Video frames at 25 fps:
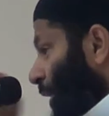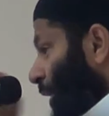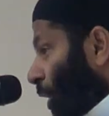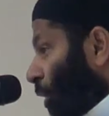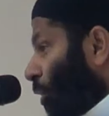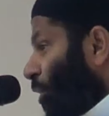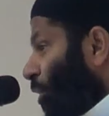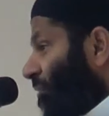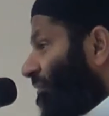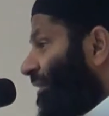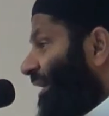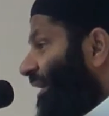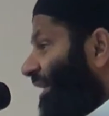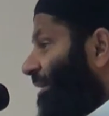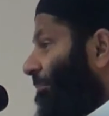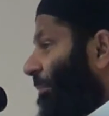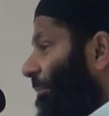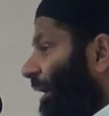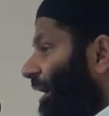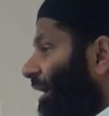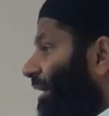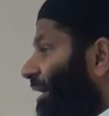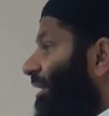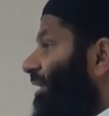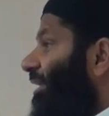goal of
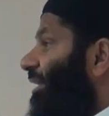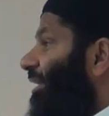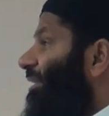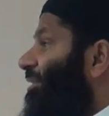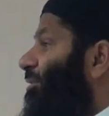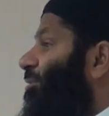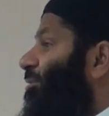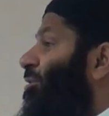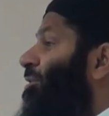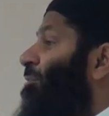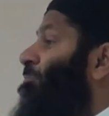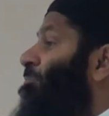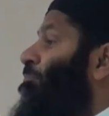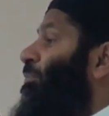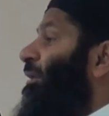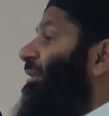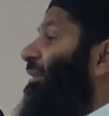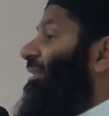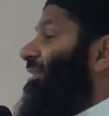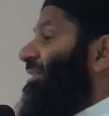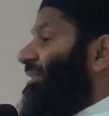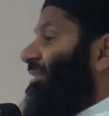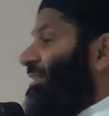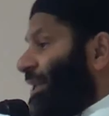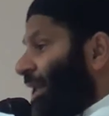Hikma is to
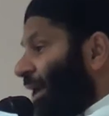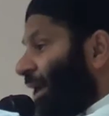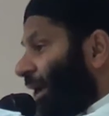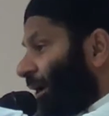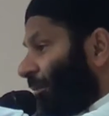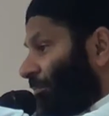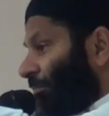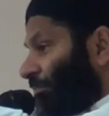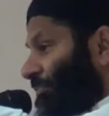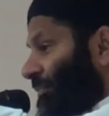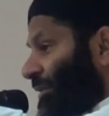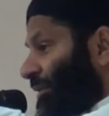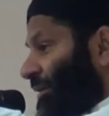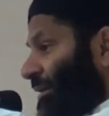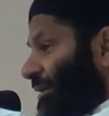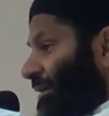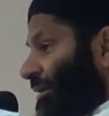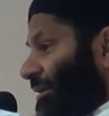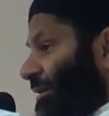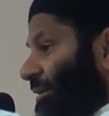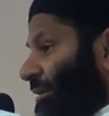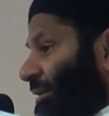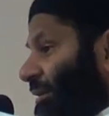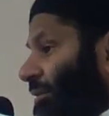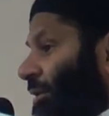spread Islam.
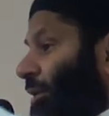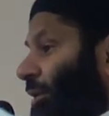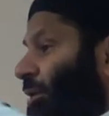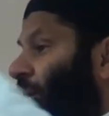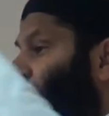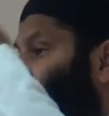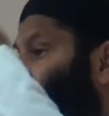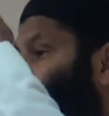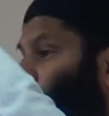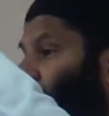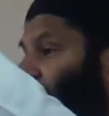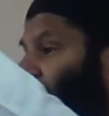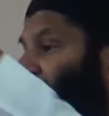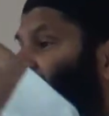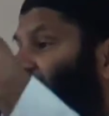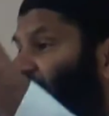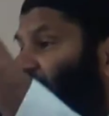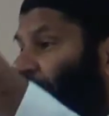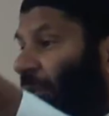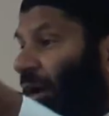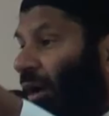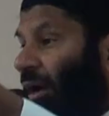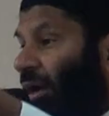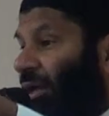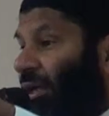The goal of
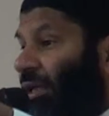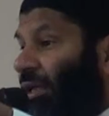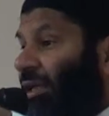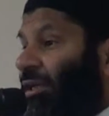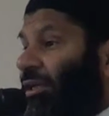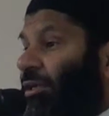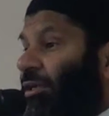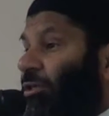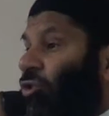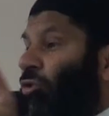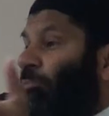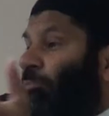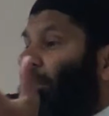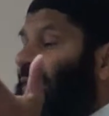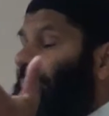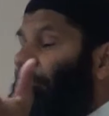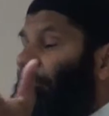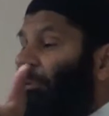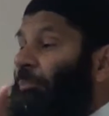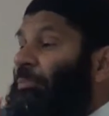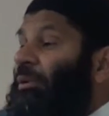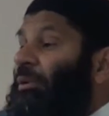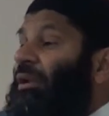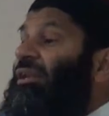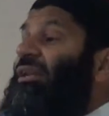Hikma is to make
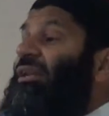people